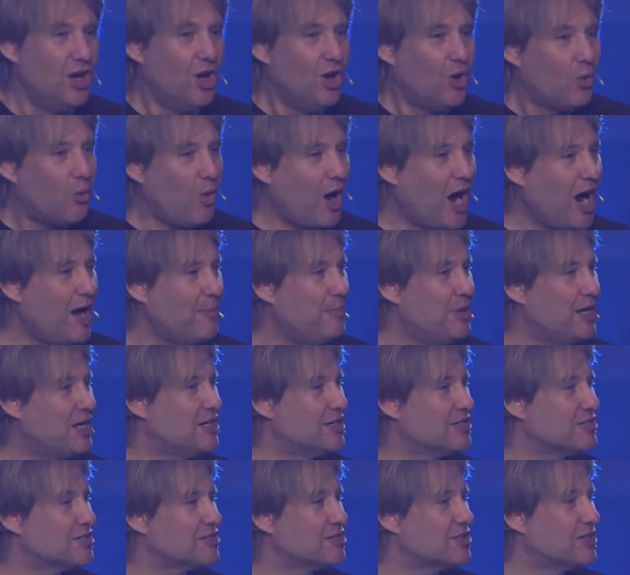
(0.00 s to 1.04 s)
Why?
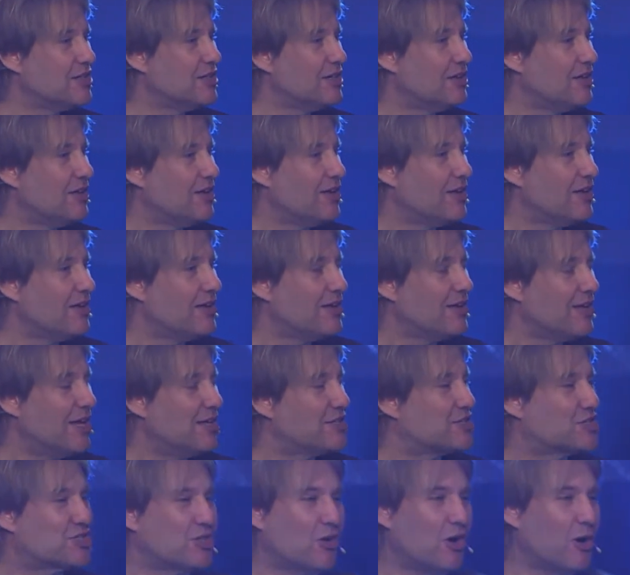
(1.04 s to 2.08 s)
Because
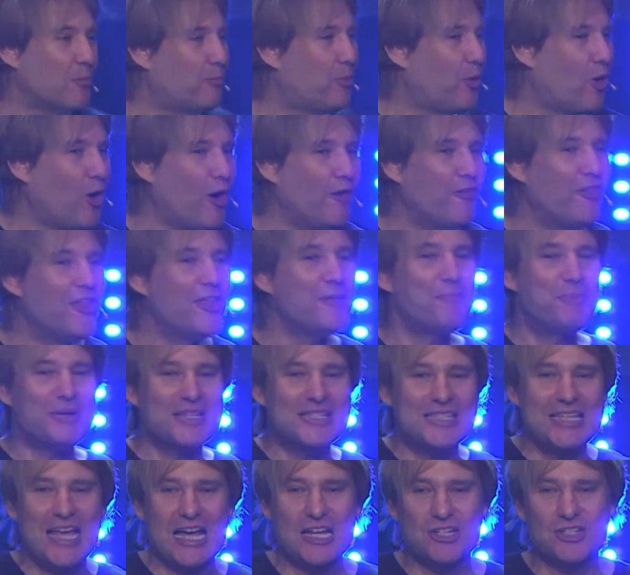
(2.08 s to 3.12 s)
it's so important that
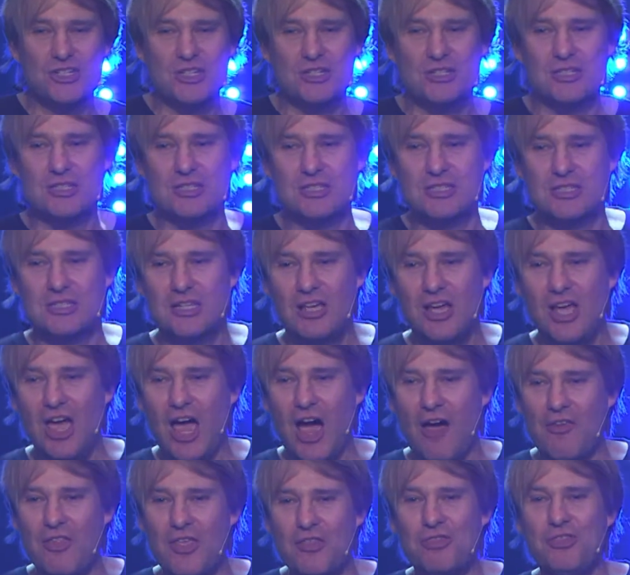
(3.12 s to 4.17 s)
possessions
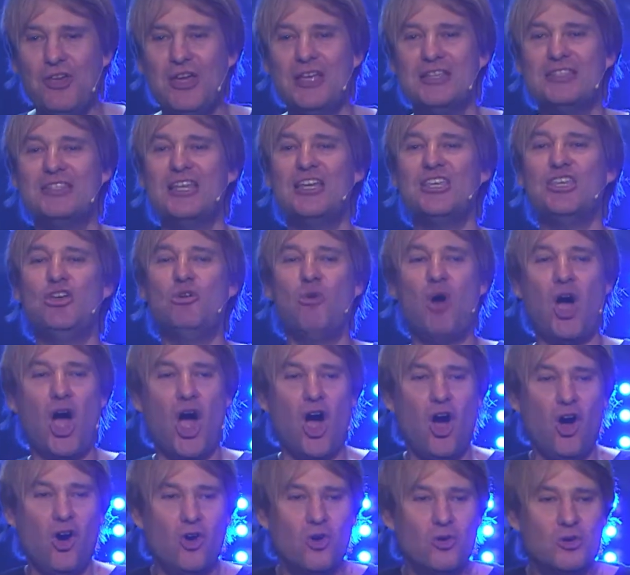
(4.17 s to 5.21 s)
and the things that you
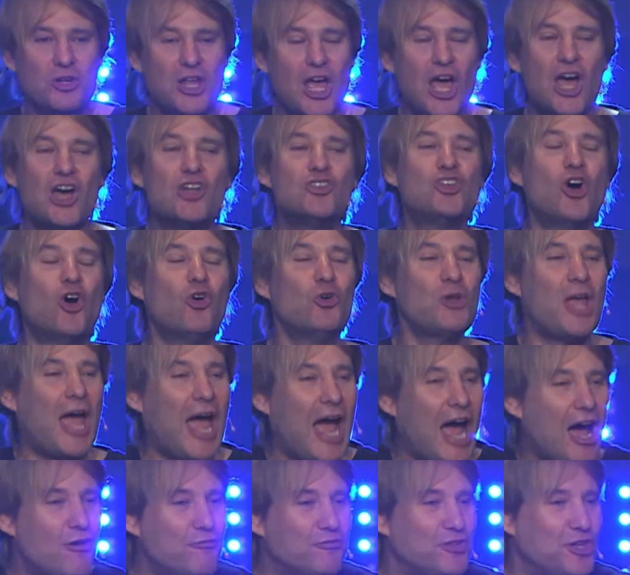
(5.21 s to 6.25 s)
own don't
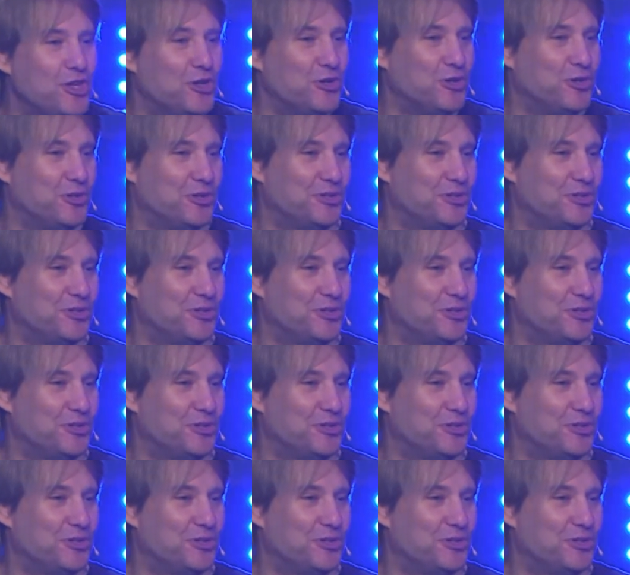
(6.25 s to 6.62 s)
have you.